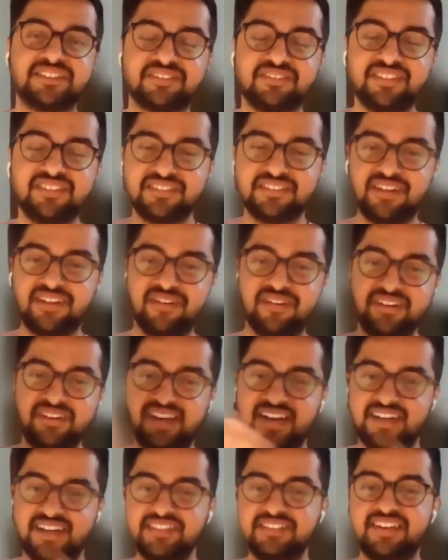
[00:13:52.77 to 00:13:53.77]
Students are
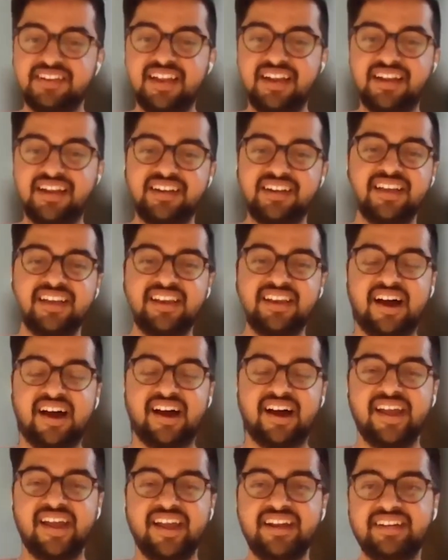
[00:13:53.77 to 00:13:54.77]
not getting selected in
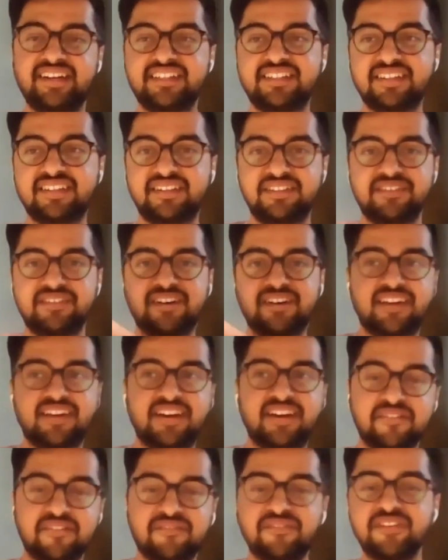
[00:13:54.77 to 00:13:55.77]
IITs, and we are
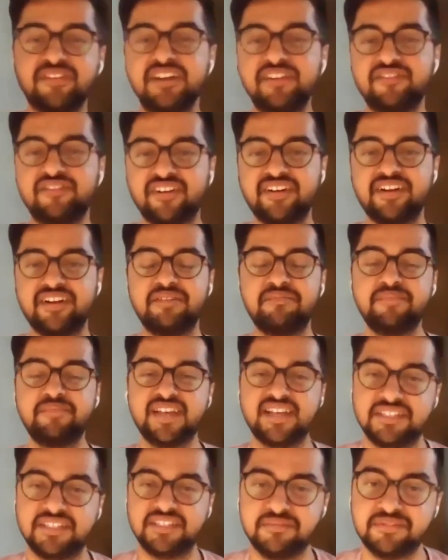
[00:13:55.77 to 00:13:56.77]
getting fully funded
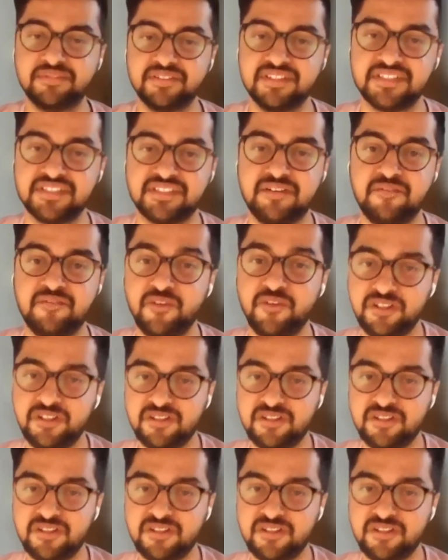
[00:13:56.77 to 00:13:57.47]
PhD position